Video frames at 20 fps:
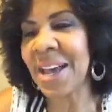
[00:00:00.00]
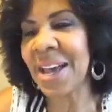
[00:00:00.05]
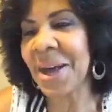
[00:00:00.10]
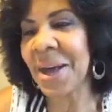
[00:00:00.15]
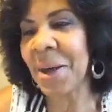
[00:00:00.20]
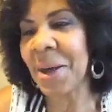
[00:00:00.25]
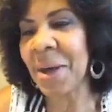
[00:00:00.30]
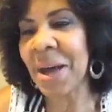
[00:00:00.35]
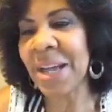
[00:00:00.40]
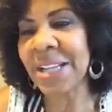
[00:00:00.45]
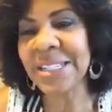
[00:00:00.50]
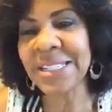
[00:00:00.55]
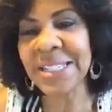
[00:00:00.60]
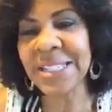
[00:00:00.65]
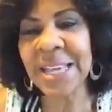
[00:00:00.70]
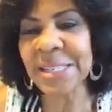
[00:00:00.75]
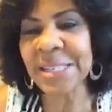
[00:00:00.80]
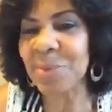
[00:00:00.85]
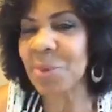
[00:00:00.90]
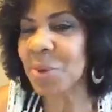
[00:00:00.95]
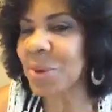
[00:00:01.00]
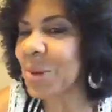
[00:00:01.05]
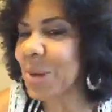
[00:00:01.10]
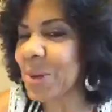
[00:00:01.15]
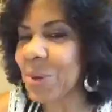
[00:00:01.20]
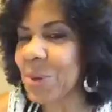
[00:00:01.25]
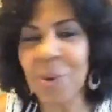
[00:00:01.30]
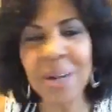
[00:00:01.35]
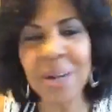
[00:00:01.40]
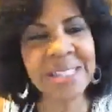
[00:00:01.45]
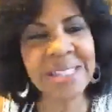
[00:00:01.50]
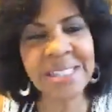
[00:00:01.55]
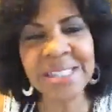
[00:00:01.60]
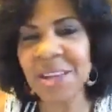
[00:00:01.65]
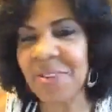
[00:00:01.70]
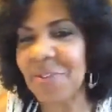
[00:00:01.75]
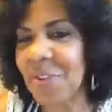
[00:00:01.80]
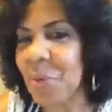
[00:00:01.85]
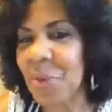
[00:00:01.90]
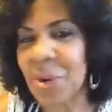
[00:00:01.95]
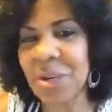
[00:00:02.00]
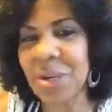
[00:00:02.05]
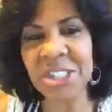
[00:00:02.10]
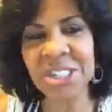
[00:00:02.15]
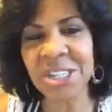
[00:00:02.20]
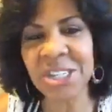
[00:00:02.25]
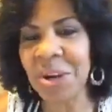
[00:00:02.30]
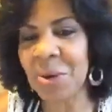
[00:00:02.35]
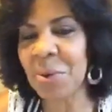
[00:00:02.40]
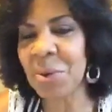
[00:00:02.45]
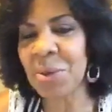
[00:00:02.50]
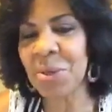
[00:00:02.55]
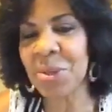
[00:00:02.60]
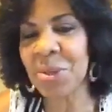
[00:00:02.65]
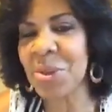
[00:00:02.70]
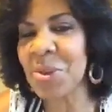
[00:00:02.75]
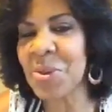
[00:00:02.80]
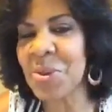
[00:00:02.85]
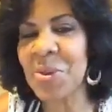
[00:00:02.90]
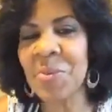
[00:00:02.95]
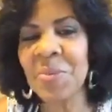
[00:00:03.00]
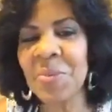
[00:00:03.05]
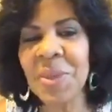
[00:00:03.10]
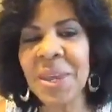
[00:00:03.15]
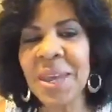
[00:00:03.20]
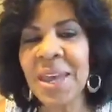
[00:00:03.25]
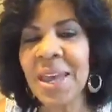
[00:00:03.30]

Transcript: I just got some great stuff I want to share with you.